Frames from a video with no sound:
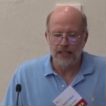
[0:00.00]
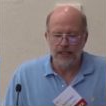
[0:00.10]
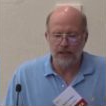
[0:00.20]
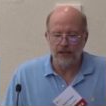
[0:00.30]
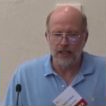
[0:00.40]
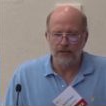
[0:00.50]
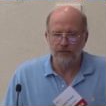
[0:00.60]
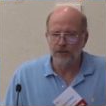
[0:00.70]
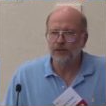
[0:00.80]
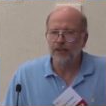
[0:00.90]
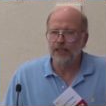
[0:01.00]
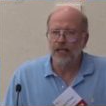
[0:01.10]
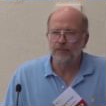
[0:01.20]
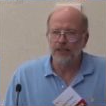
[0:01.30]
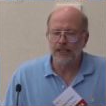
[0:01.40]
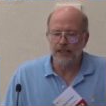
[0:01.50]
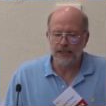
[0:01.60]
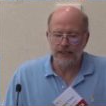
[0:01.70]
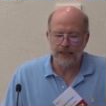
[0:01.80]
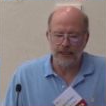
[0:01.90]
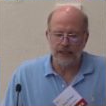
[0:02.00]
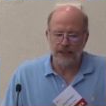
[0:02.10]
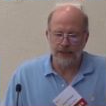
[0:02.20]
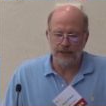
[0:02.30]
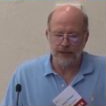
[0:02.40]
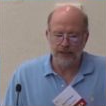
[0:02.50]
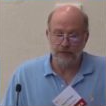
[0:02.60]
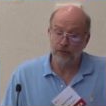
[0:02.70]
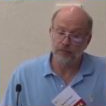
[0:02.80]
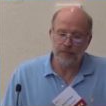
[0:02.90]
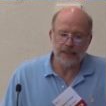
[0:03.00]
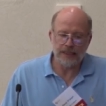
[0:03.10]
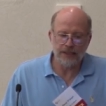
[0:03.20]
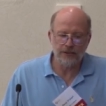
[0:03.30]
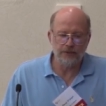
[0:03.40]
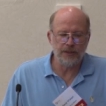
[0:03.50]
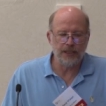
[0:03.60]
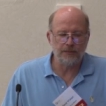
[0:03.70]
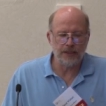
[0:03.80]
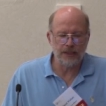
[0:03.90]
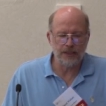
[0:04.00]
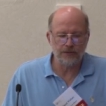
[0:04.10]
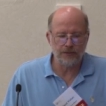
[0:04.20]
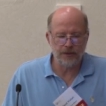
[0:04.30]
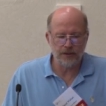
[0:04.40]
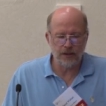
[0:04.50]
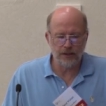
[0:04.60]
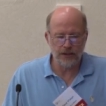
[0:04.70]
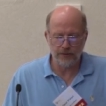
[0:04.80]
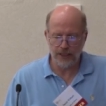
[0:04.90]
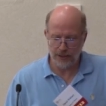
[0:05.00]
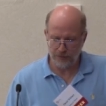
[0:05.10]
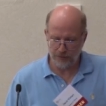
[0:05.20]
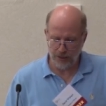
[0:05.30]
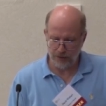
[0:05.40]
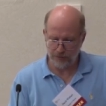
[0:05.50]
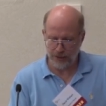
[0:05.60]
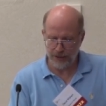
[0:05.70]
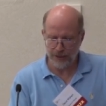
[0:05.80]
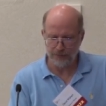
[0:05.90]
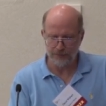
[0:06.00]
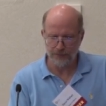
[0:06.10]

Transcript: They're frequently updated and will continue to be updated for as long as we have our funding.